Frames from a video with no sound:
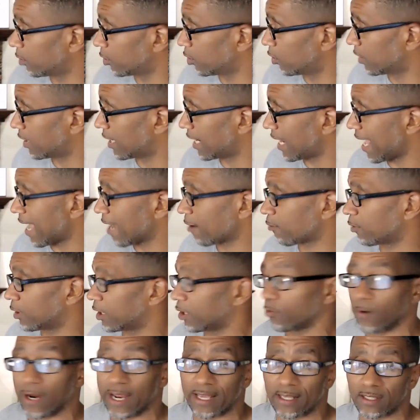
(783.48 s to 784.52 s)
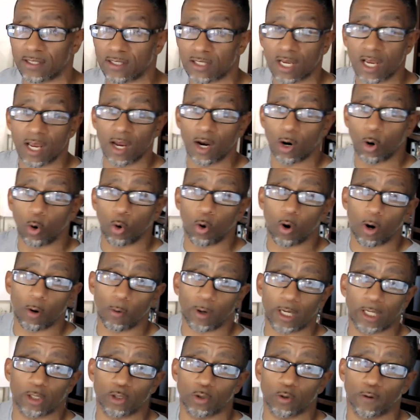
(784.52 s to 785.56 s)
we're doing an equity raise, or we're
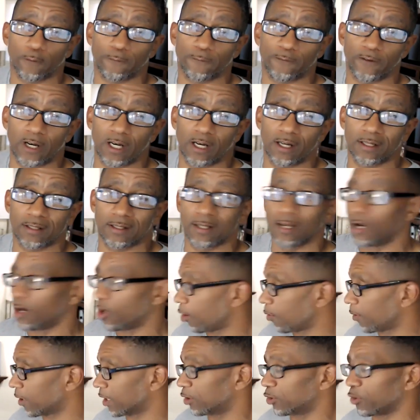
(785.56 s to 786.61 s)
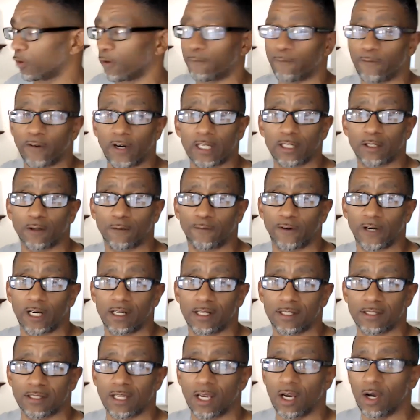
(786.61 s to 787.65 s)
going to do a fund, or we're going to do a fund of
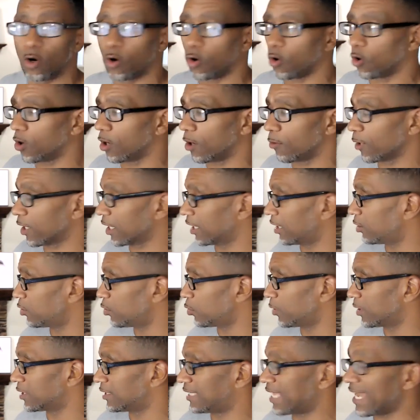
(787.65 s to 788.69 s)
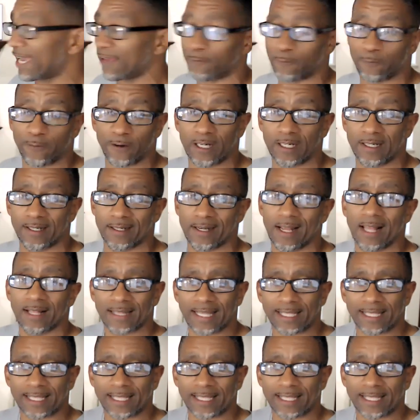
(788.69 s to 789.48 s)
funds, or we're going to do a debt fund.